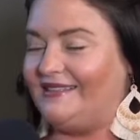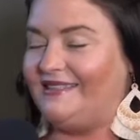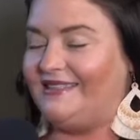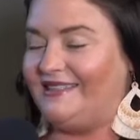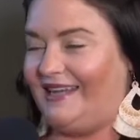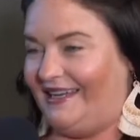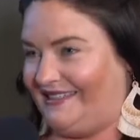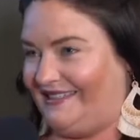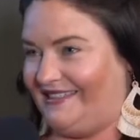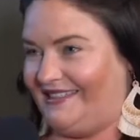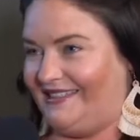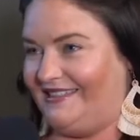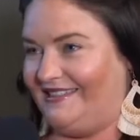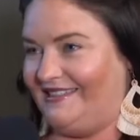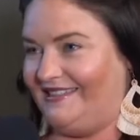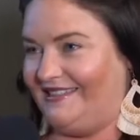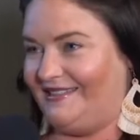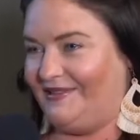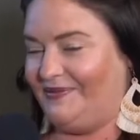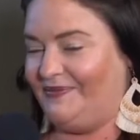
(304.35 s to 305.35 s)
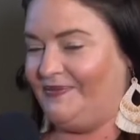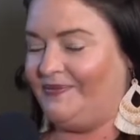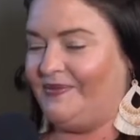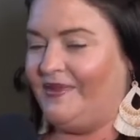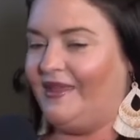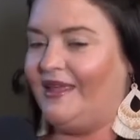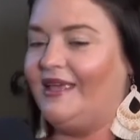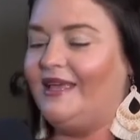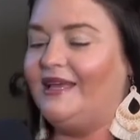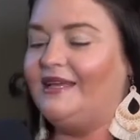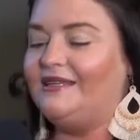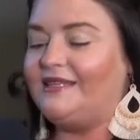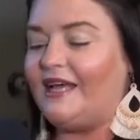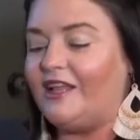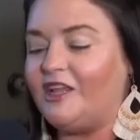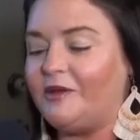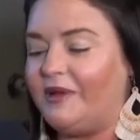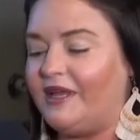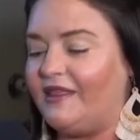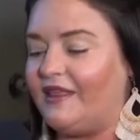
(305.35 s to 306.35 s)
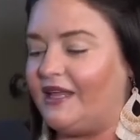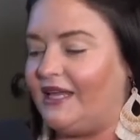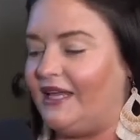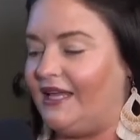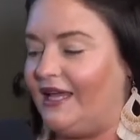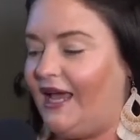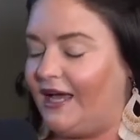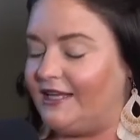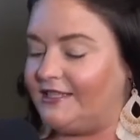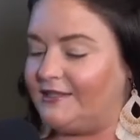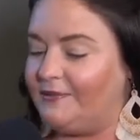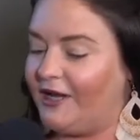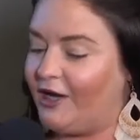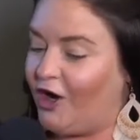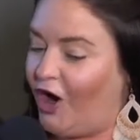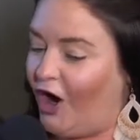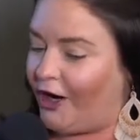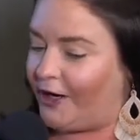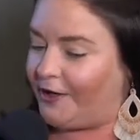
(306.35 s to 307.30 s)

Texas, telling me that he has my car.